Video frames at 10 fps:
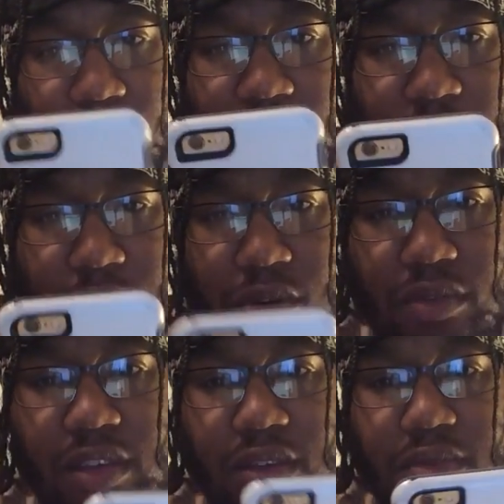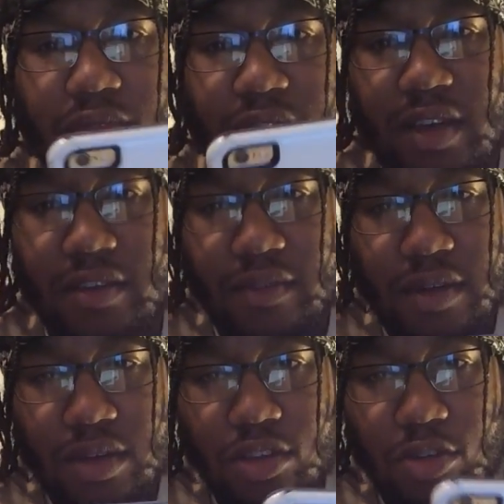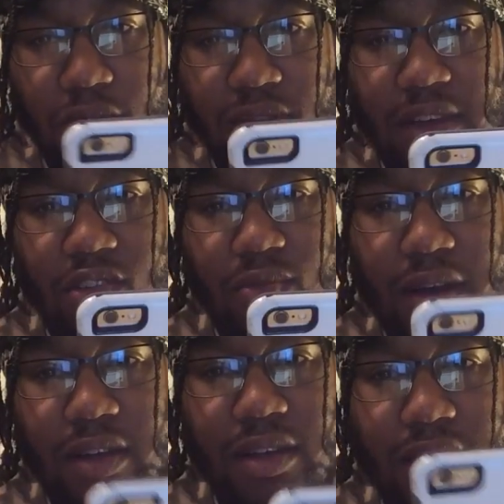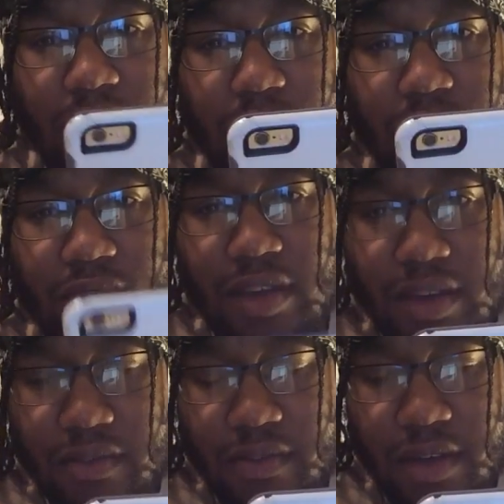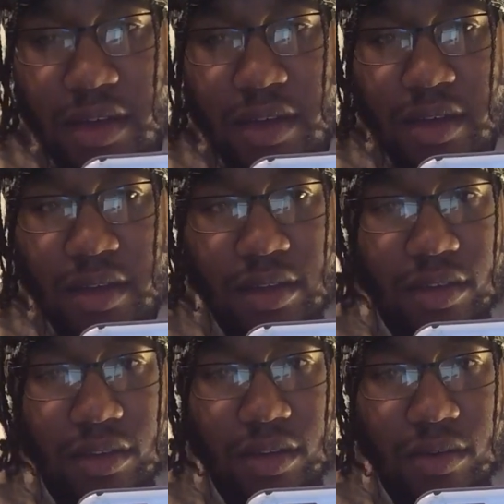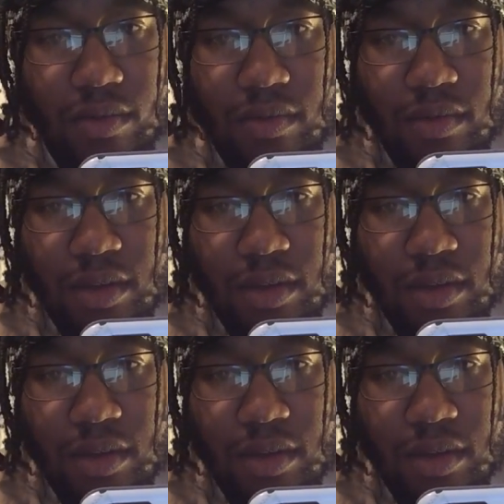GMOs equals death. Homosexuality equals death. You know,